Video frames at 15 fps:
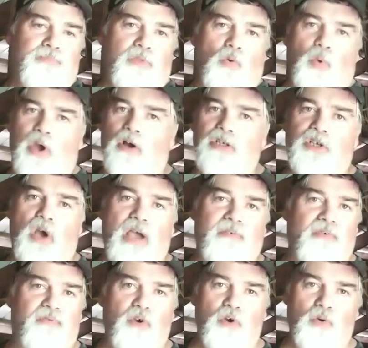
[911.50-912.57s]
we also have
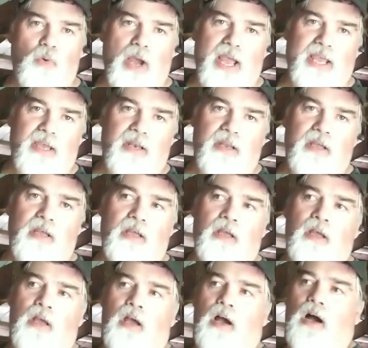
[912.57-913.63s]
a food wagon,
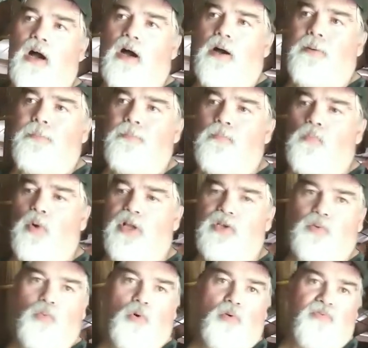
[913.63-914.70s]

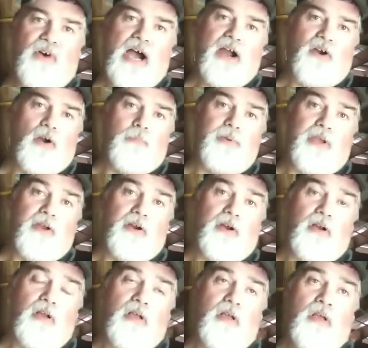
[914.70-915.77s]
which we'll fire up here